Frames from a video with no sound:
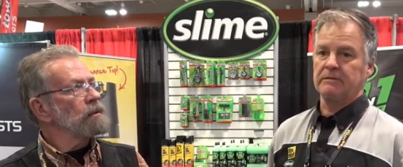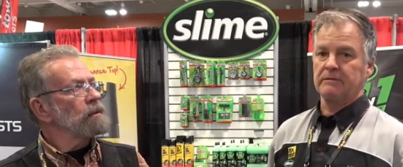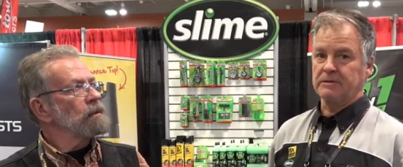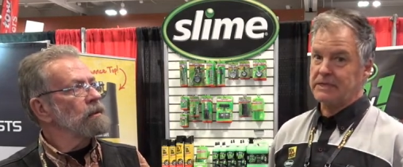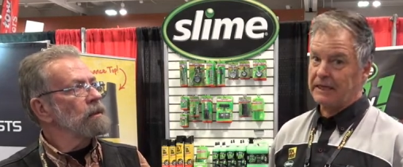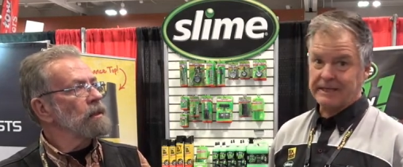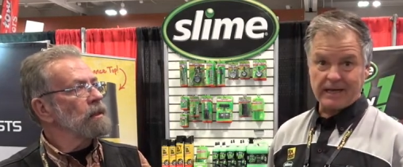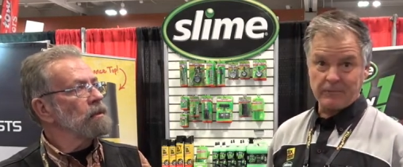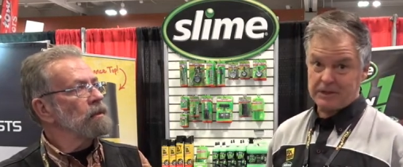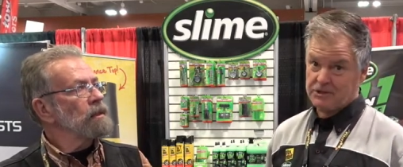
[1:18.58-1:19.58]
Speaker 1: There's not
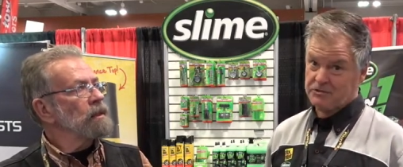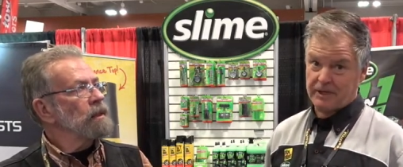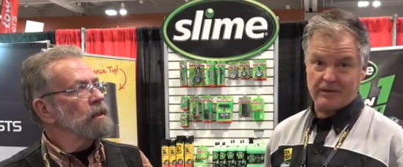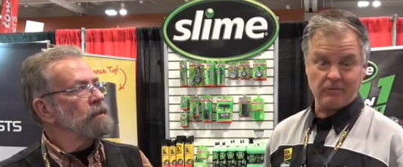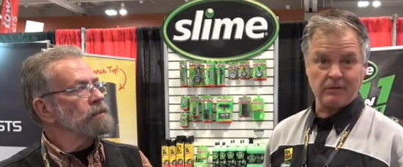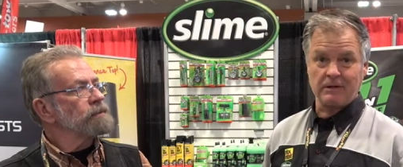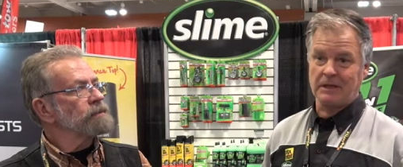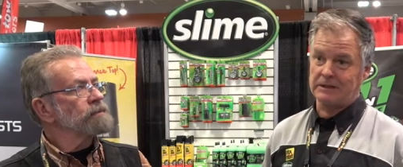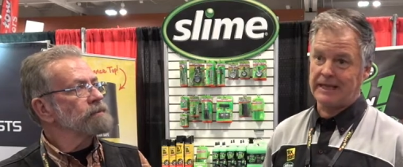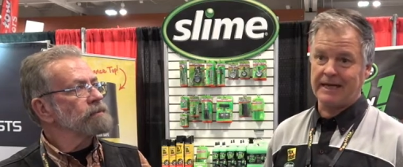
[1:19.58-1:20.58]
that much tread rolling
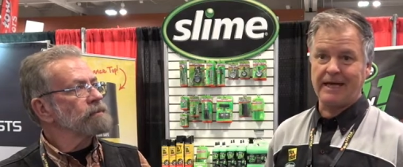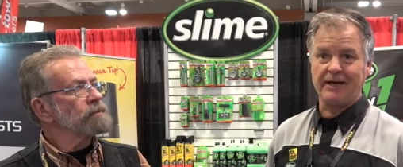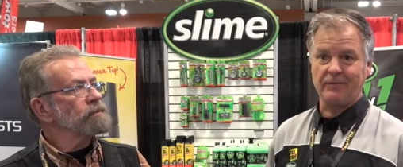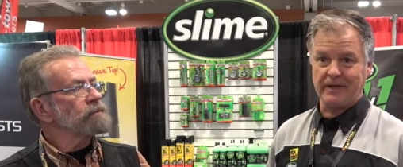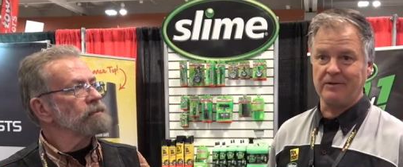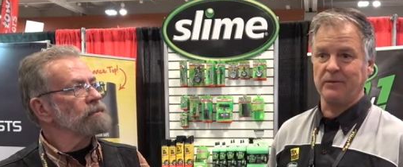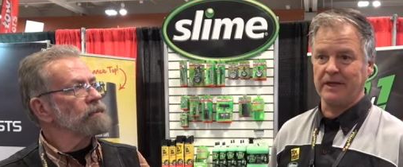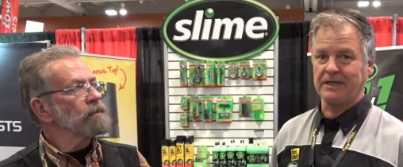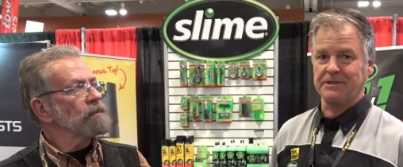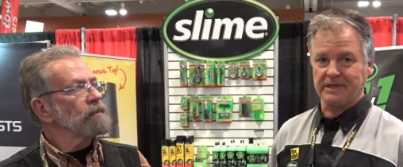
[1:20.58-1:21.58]
on that highway, and we
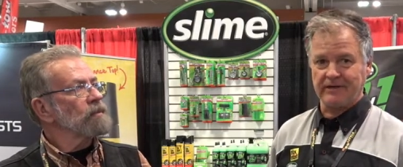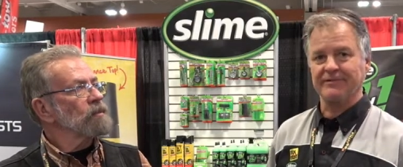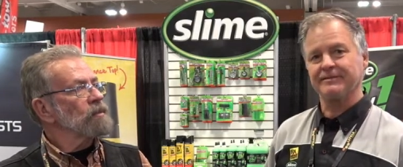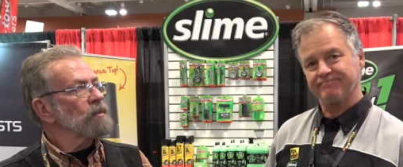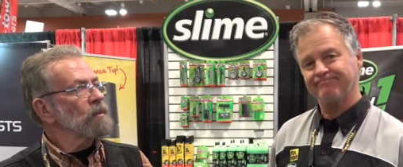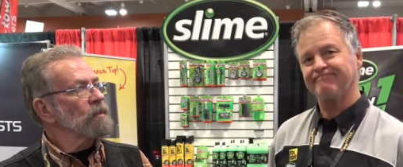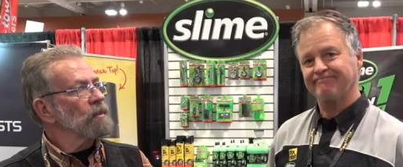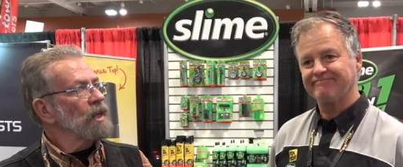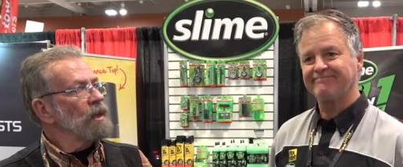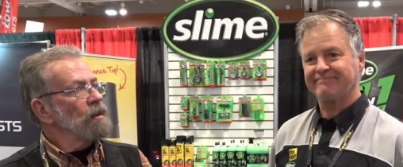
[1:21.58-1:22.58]
got you covered.
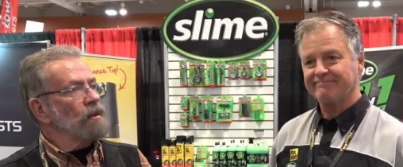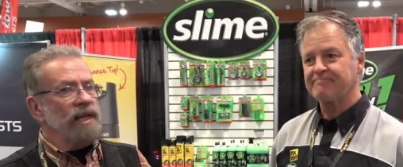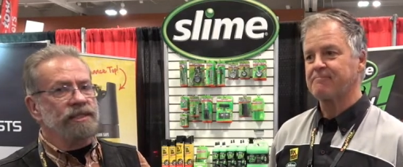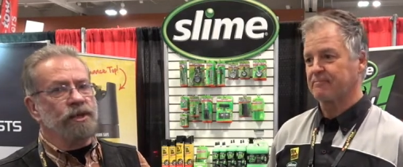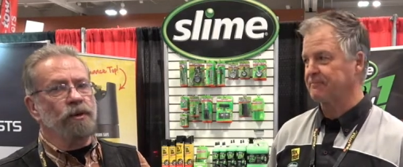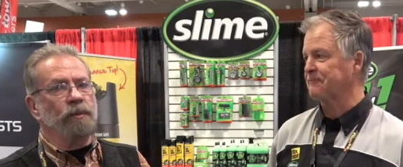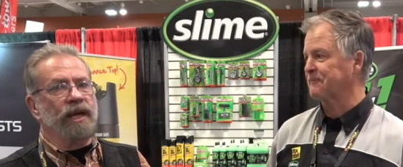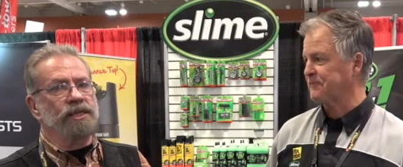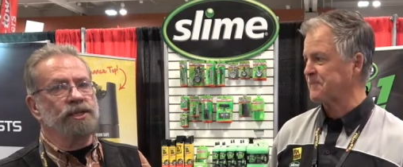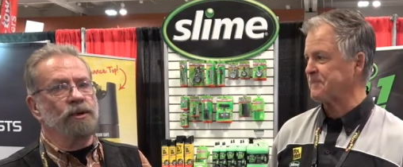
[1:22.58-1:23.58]
Speaker 2: Well, that's cool
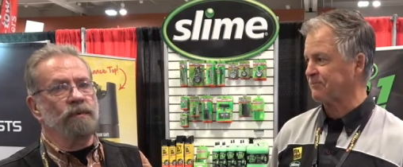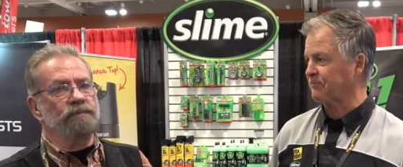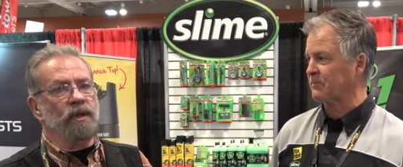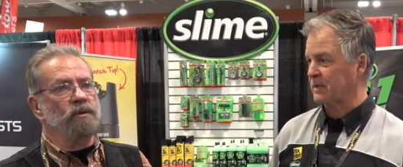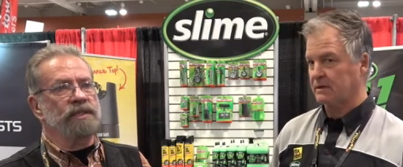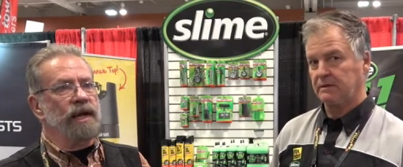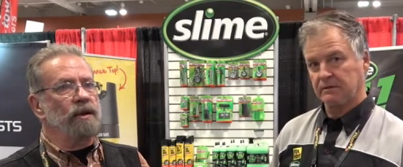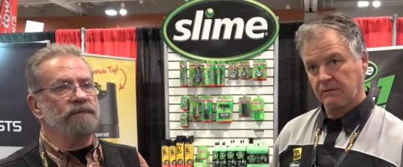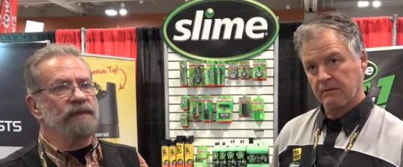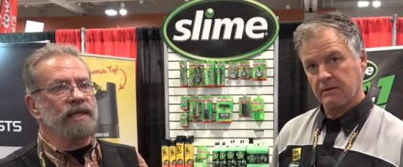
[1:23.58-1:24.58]
because you know a blown
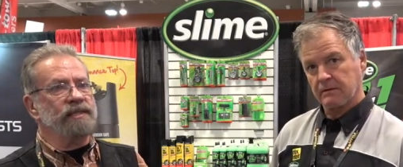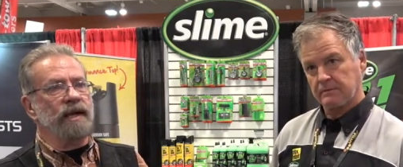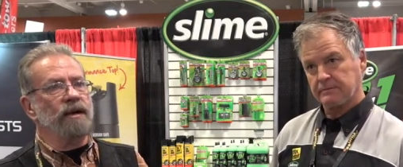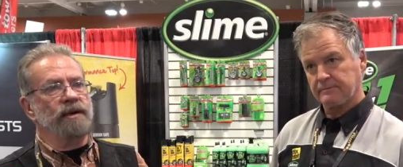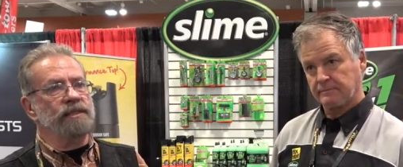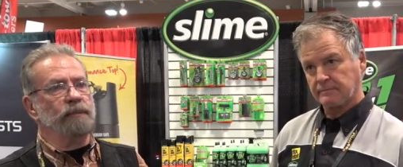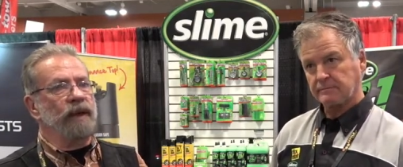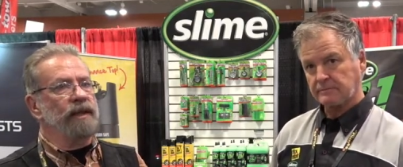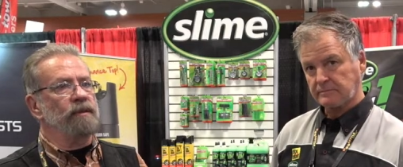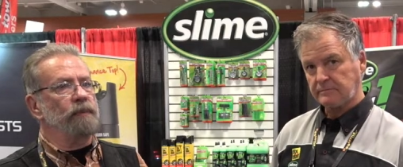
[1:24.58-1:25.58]
tire, flat tire, it's a
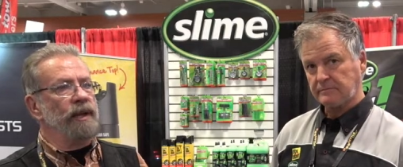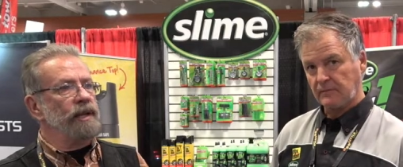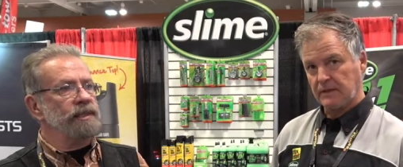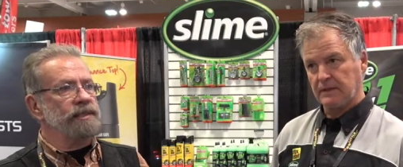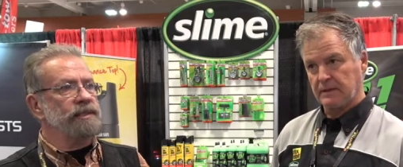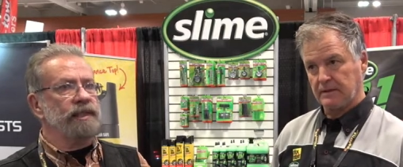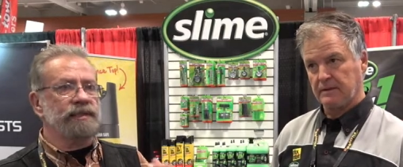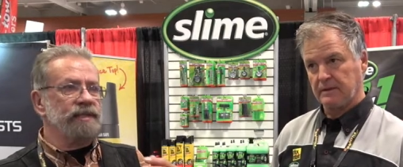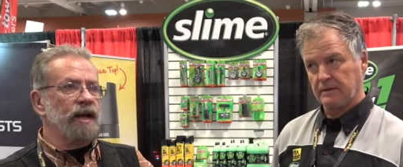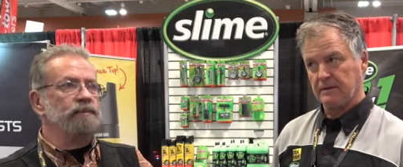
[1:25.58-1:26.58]
pain in the butt. It's,
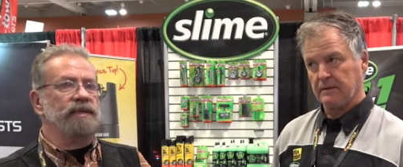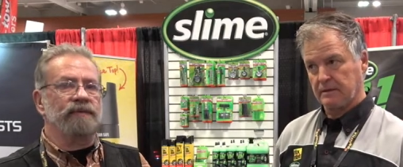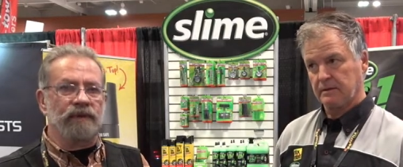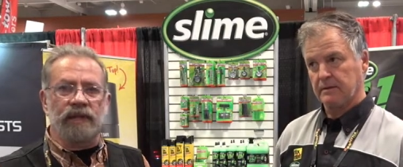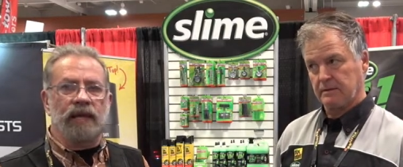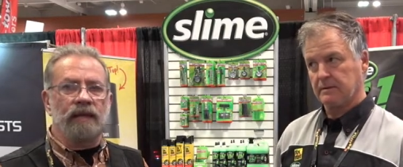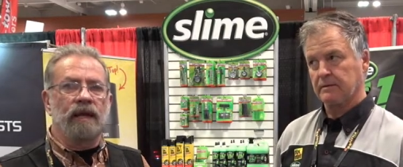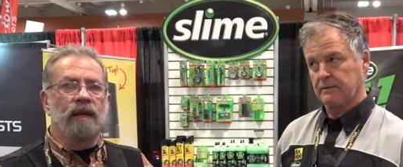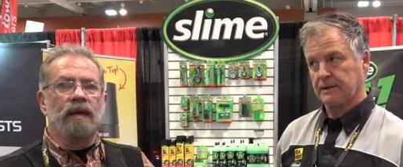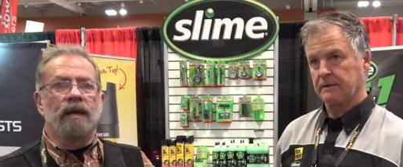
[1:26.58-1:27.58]
it stops everything,
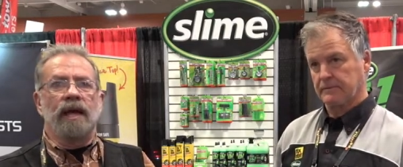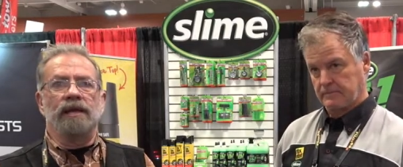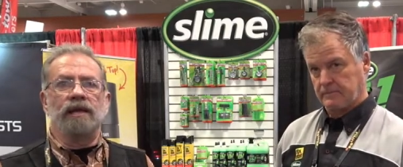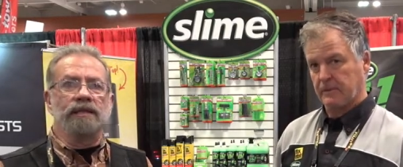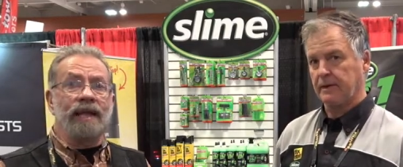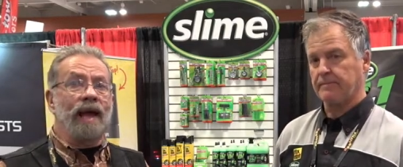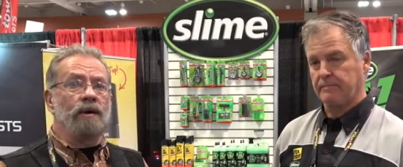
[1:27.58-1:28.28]
and yep. now